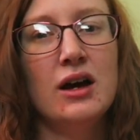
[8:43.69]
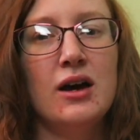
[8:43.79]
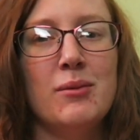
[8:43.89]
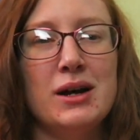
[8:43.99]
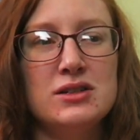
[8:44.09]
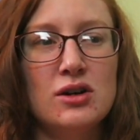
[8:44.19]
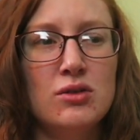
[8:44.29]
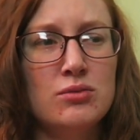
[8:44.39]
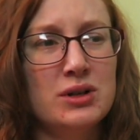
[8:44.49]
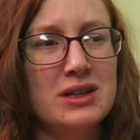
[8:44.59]
Um, I
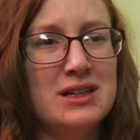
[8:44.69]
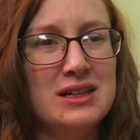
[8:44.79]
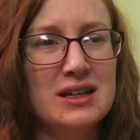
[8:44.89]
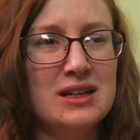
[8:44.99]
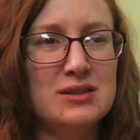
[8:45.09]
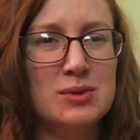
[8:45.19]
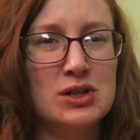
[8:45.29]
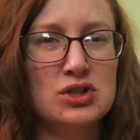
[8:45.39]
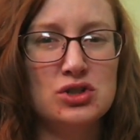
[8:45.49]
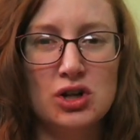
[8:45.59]
don't really get as
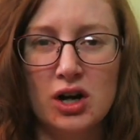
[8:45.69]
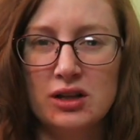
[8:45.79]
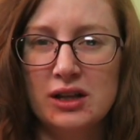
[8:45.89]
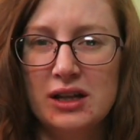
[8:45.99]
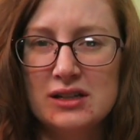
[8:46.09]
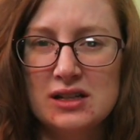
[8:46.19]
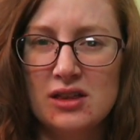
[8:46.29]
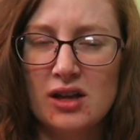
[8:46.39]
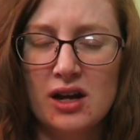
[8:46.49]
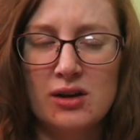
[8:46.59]
much chocolate as I
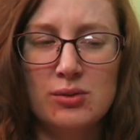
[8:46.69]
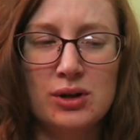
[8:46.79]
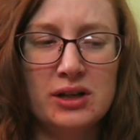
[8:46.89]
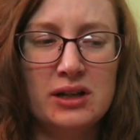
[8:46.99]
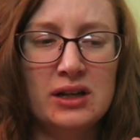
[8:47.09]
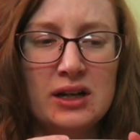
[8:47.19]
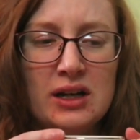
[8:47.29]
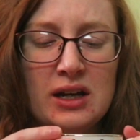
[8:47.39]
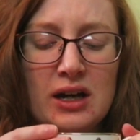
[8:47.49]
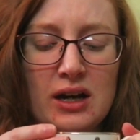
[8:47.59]
thought I would,
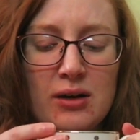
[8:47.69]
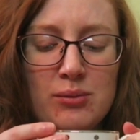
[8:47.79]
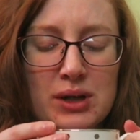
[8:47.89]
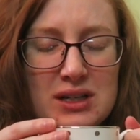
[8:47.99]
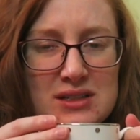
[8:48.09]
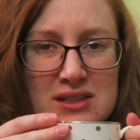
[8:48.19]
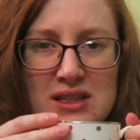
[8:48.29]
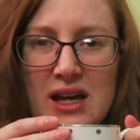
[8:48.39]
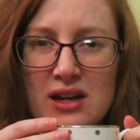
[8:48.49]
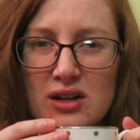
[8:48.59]
um, but it's
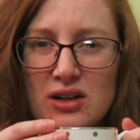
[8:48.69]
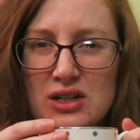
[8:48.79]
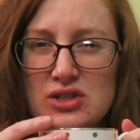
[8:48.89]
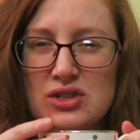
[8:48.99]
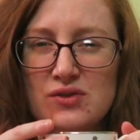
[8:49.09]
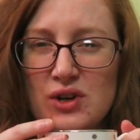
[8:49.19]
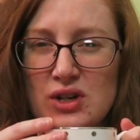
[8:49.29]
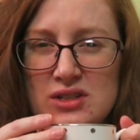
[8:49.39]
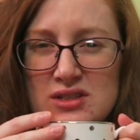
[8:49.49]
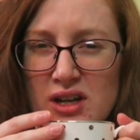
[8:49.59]
there. It's just
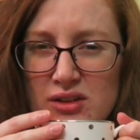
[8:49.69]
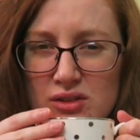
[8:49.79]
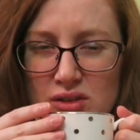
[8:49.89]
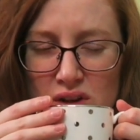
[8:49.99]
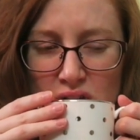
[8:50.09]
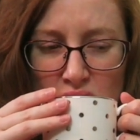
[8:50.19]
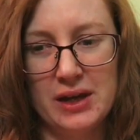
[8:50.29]
very subtle.